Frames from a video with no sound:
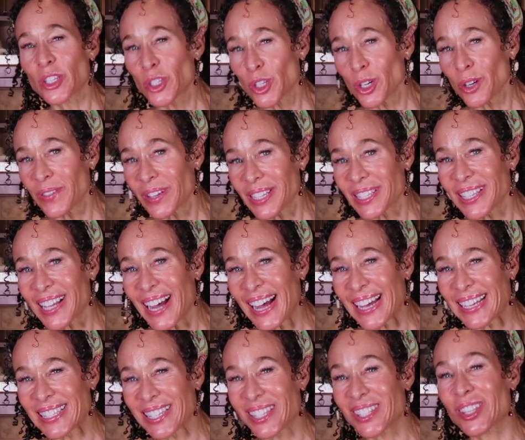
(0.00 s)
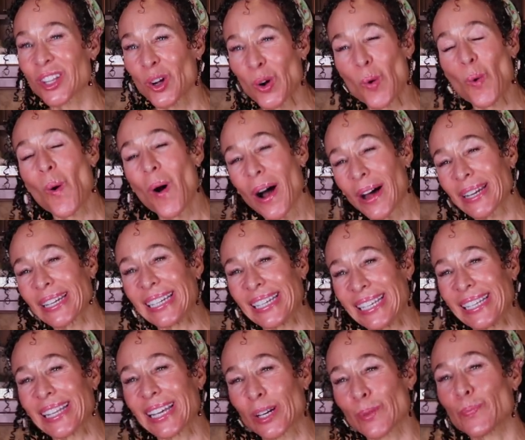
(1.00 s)
the serving size is the
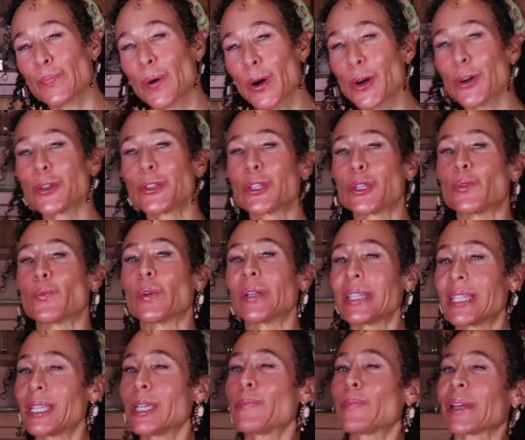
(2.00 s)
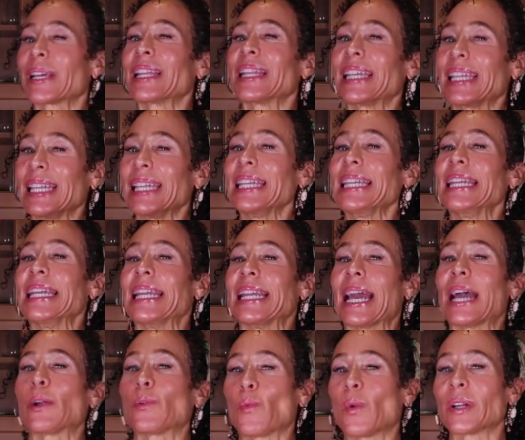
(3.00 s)
quantity that a person would typically eat
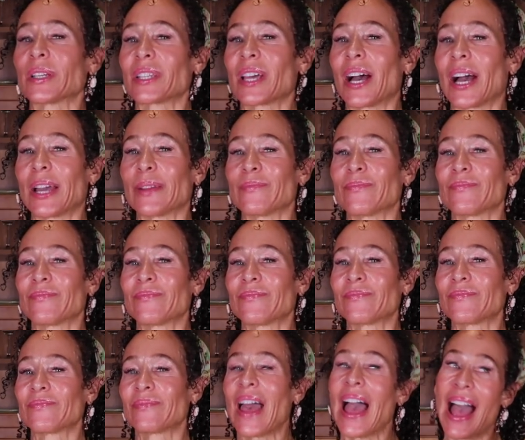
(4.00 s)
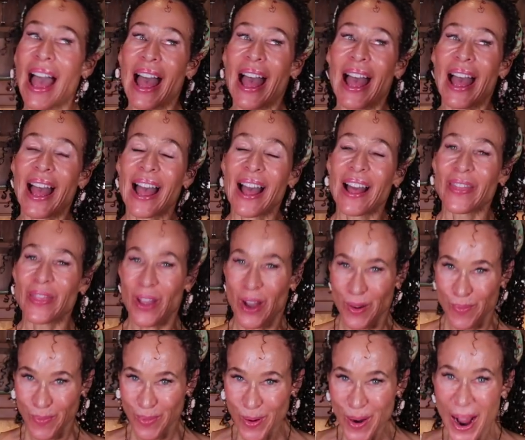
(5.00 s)
at one time.
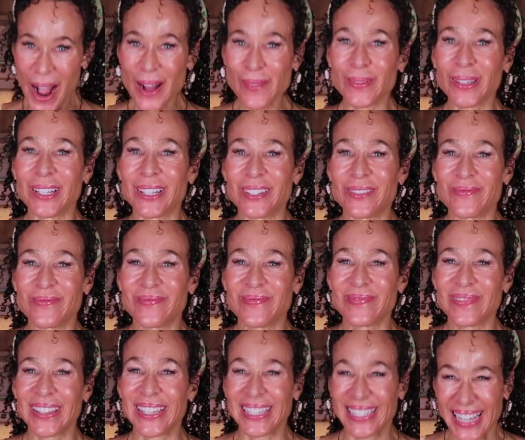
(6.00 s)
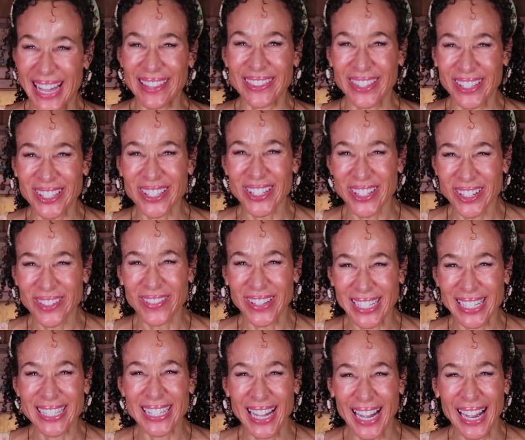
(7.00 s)
The problem is that the
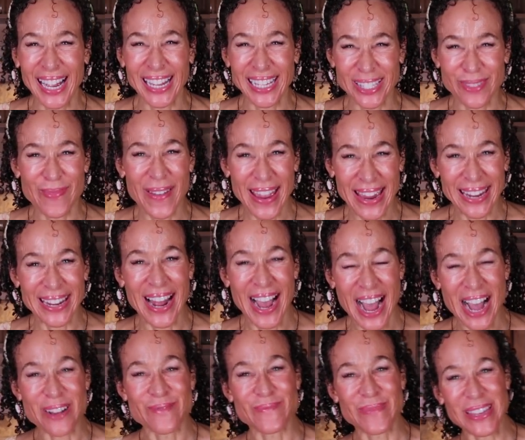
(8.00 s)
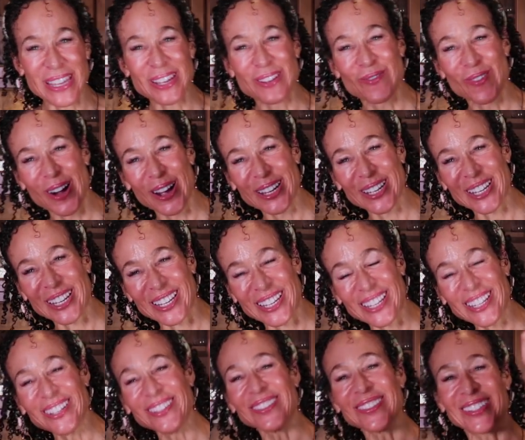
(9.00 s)
serving size may not be what
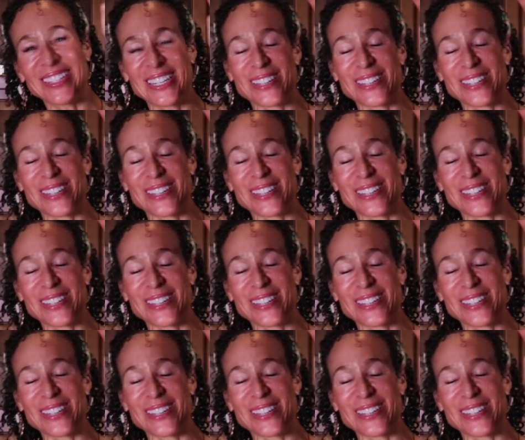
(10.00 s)
you